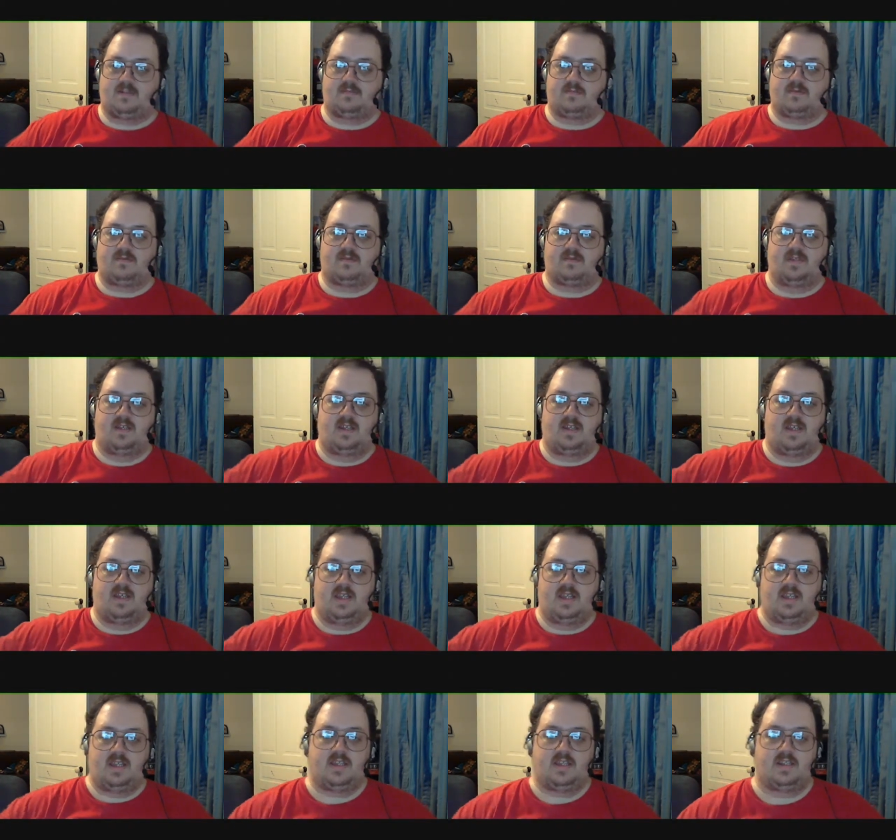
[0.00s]
I'm
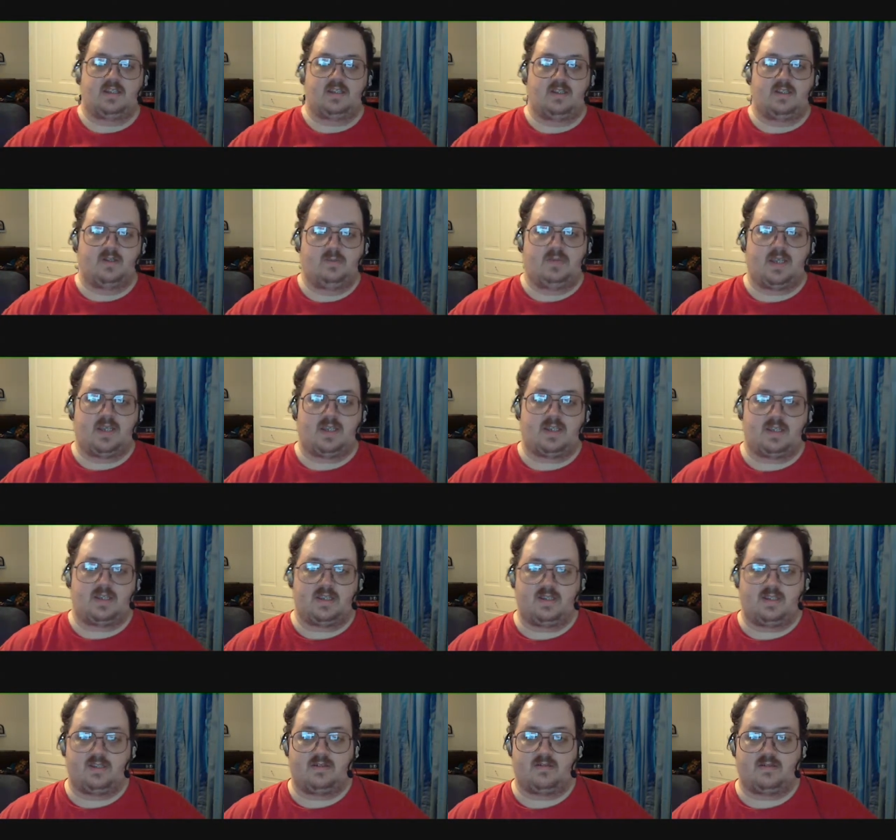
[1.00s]
getting a new bed
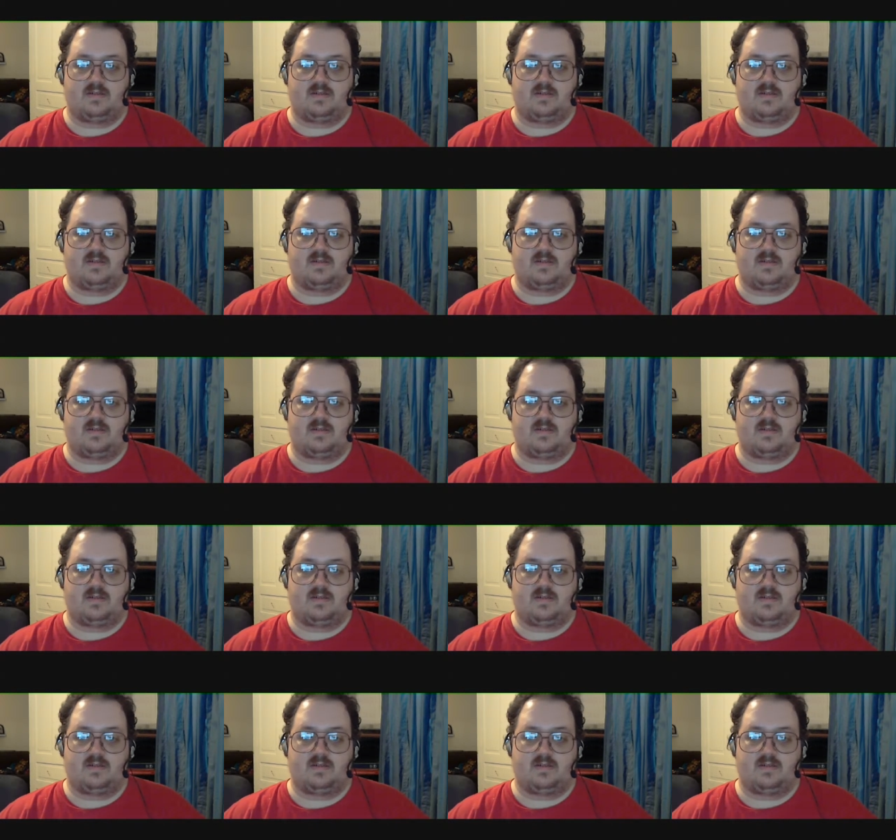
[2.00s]
in,